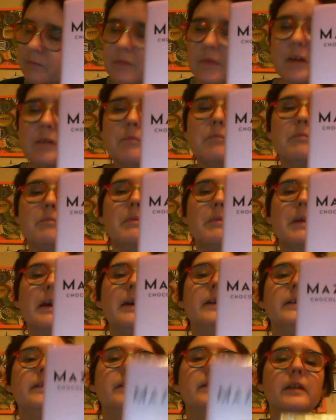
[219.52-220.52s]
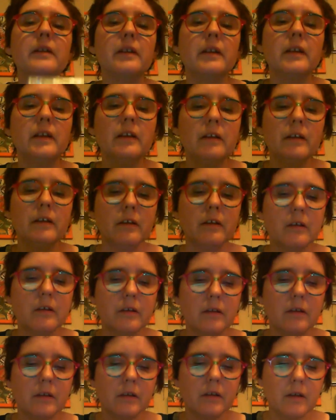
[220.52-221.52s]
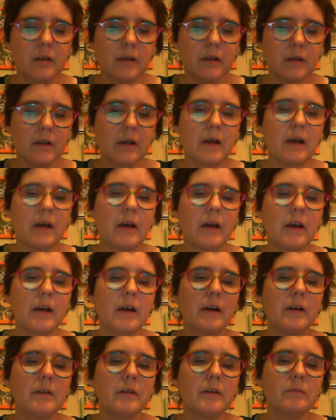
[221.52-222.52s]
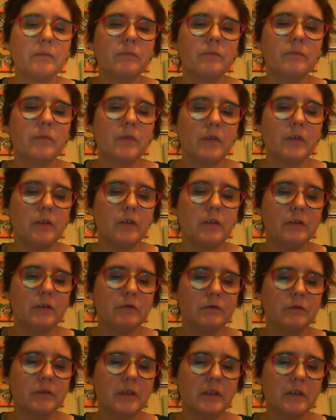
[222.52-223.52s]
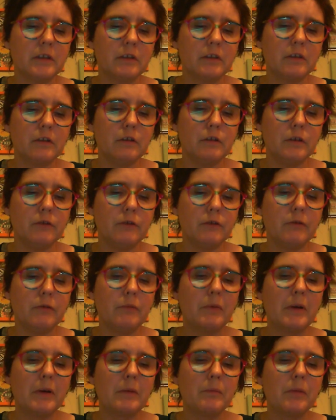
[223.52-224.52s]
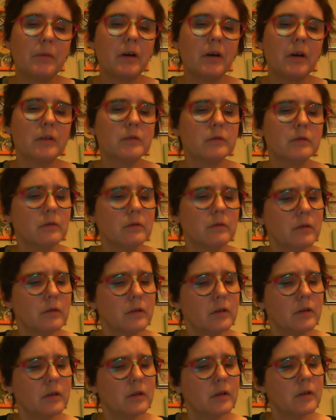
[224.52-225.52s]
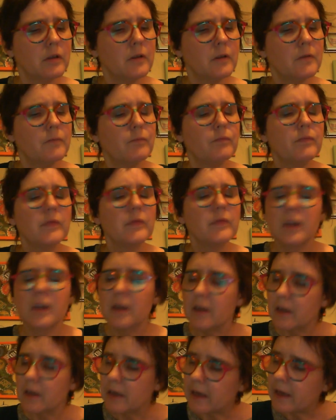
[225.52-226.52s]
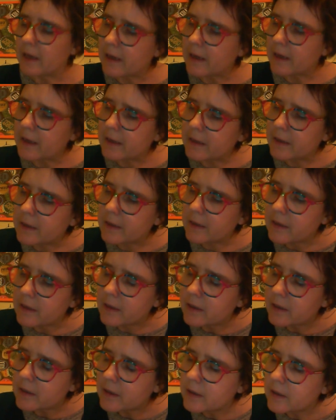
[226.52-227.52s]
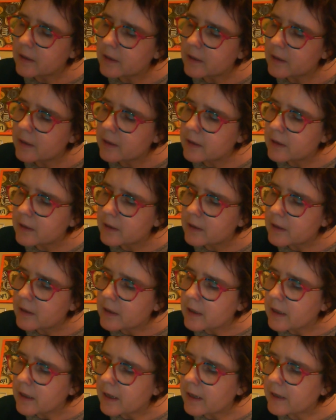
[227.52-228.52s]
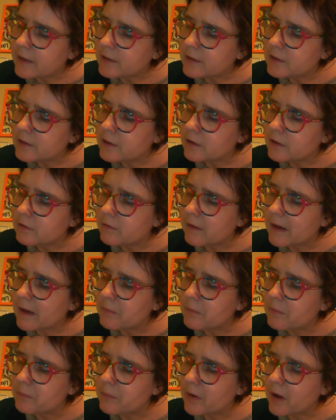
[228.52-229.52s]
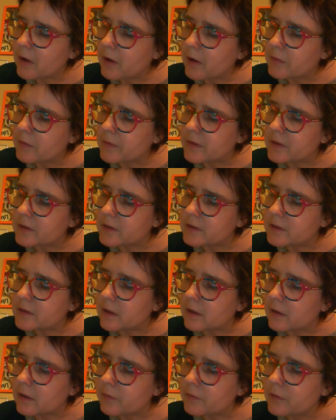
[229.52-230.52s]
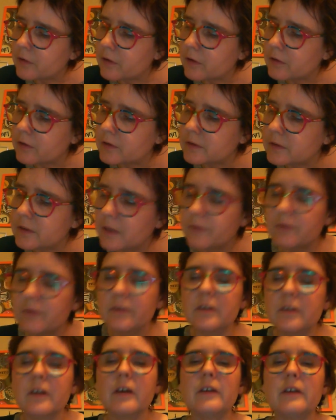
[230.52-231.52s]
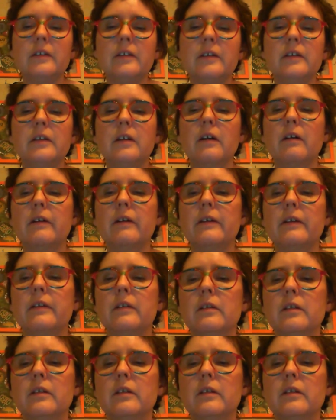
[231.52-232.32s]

amazingly, although this one says exclusive for Pink Parcel, a 80 gram bar of this stuff costs $7.99.